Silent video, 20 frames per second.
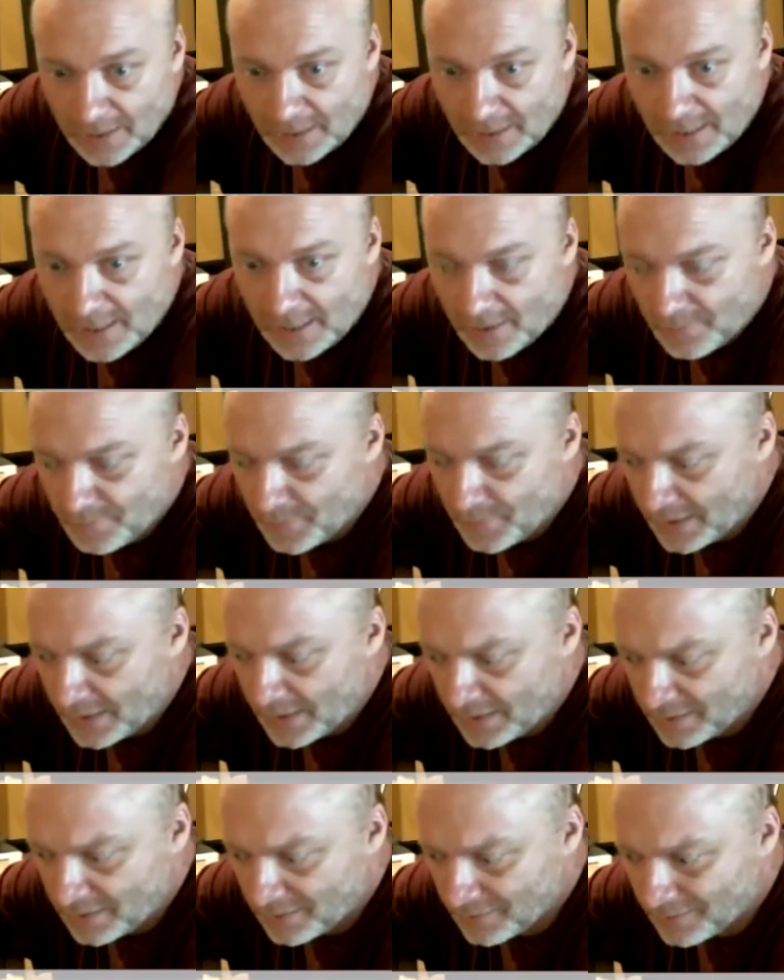And I'm like,
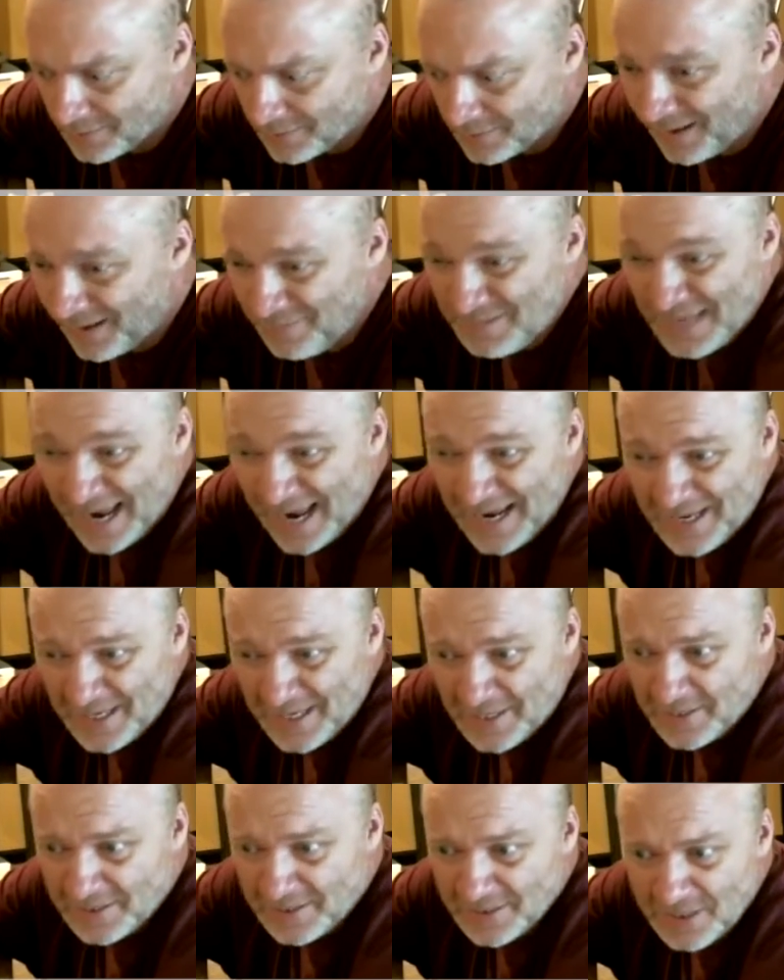I'm
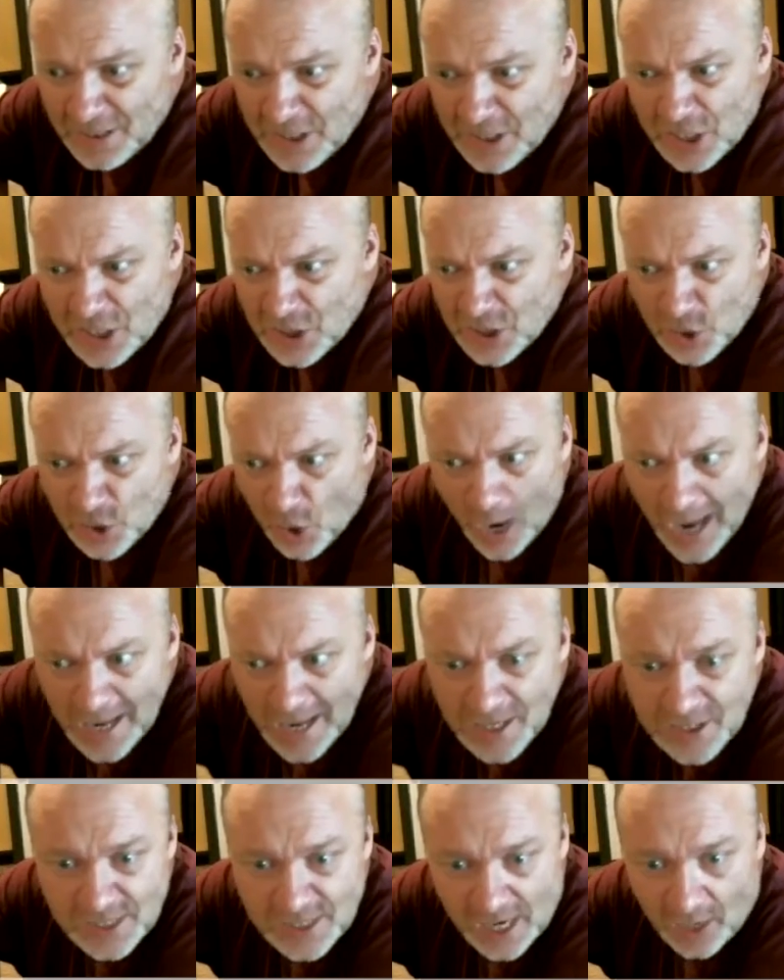taking this
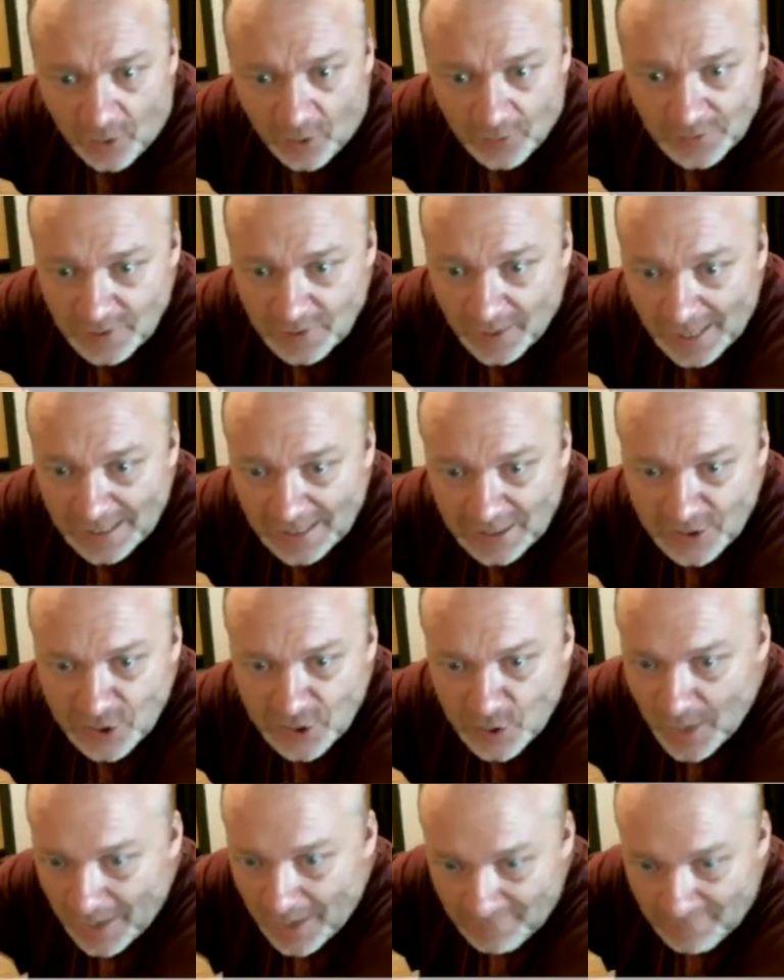trash out like I do